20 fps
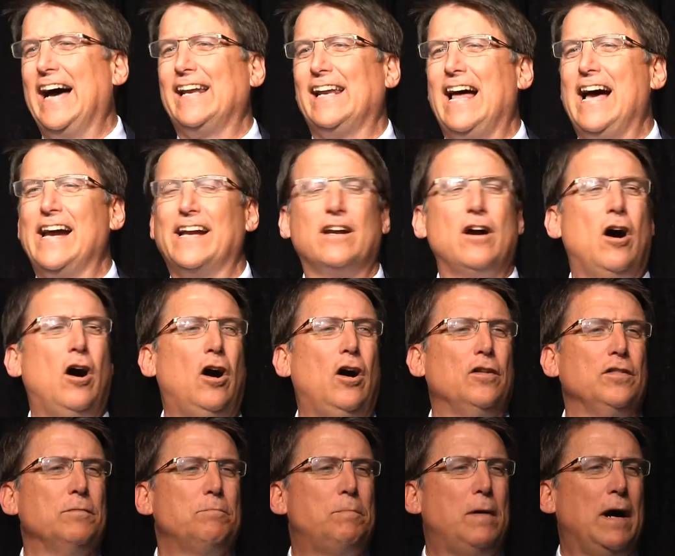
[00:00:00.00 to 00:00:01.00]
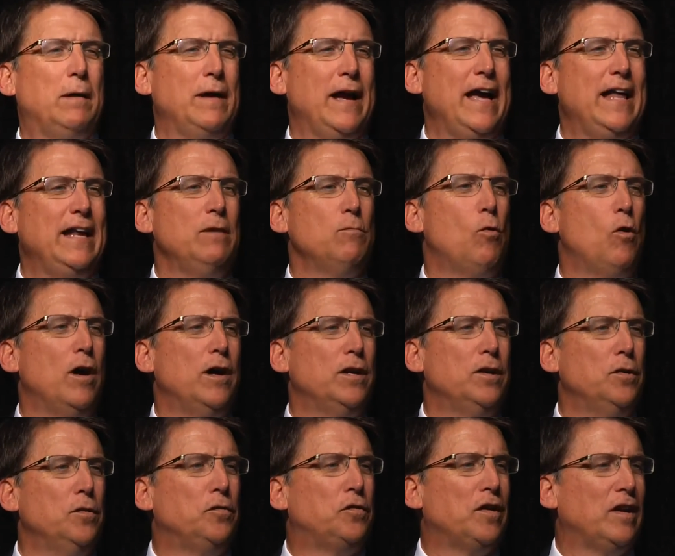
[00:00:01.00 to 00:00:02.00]
like anyone
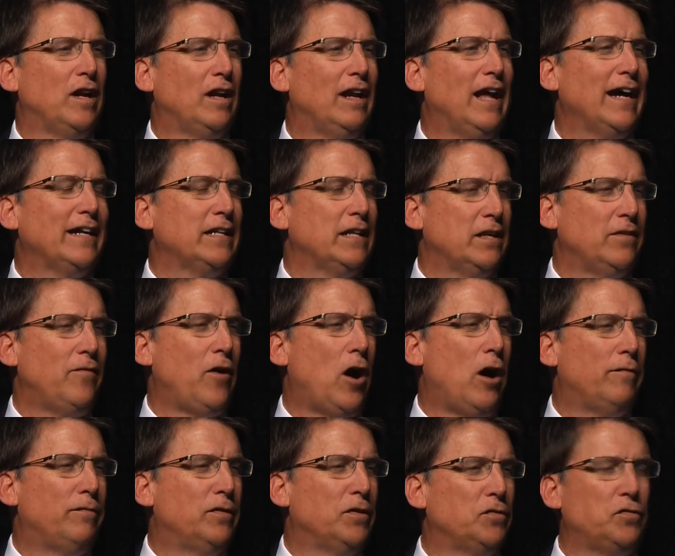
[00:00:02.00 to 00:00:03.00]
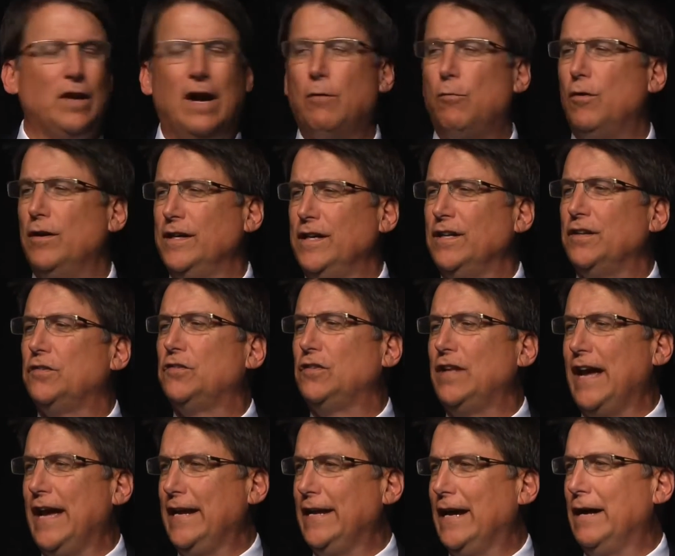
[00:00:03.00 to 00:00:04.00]
who's in elected office, I want you to
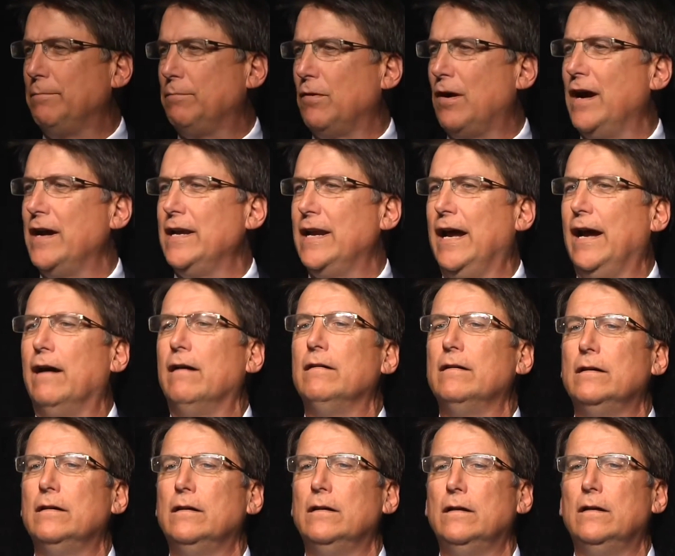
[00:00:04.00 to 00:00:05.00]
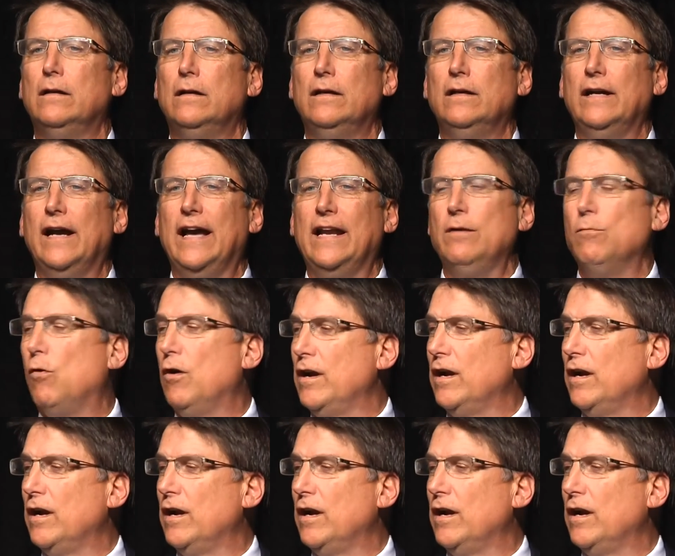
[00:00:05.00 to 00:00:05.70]
stand up right now. Anyone in